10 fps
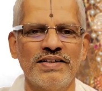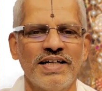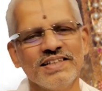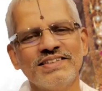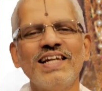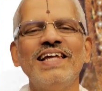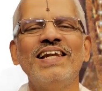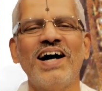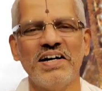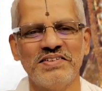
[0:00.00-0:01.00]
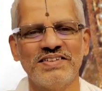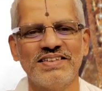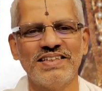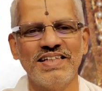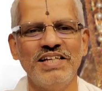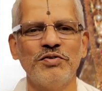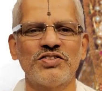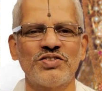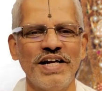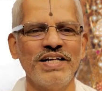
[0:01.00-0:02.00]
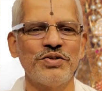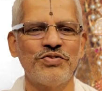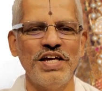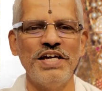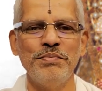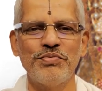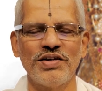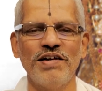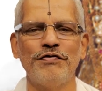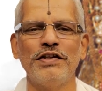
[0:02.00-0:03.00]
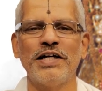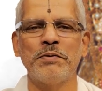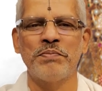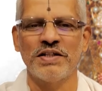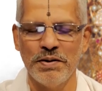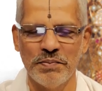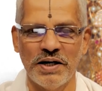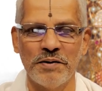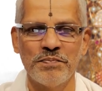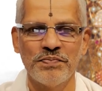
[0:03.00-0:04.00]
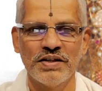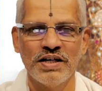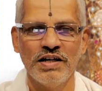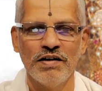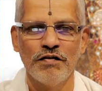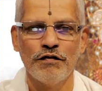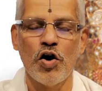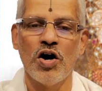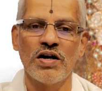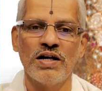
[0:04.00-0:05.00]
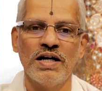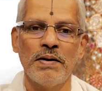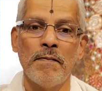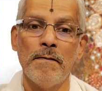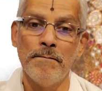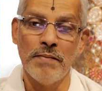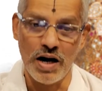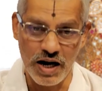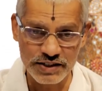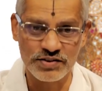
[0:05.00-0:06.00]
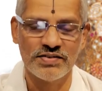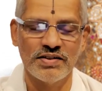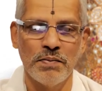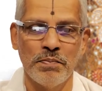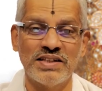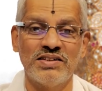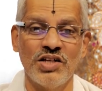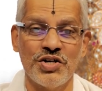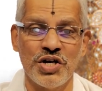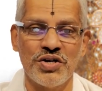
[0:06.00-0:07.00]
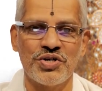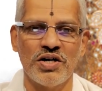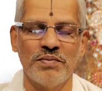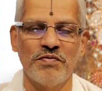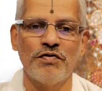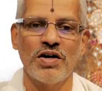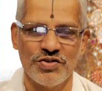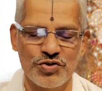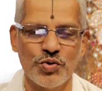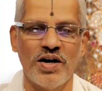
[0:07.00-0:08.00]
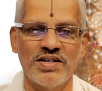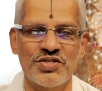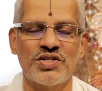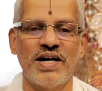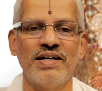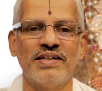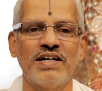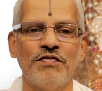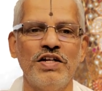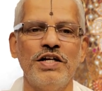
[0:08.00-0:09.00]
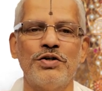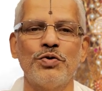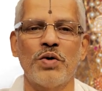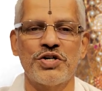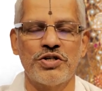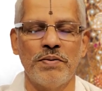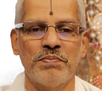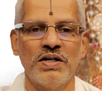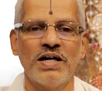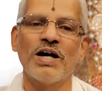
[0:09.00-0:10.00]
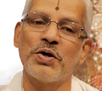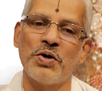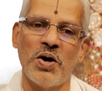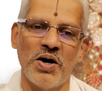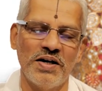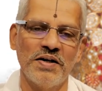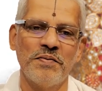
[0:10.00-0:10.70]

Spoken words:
That is the Leela. He was trying to see himself in that Pratima. For us, Martya Shikshanam, for us to understand that we need to worship God.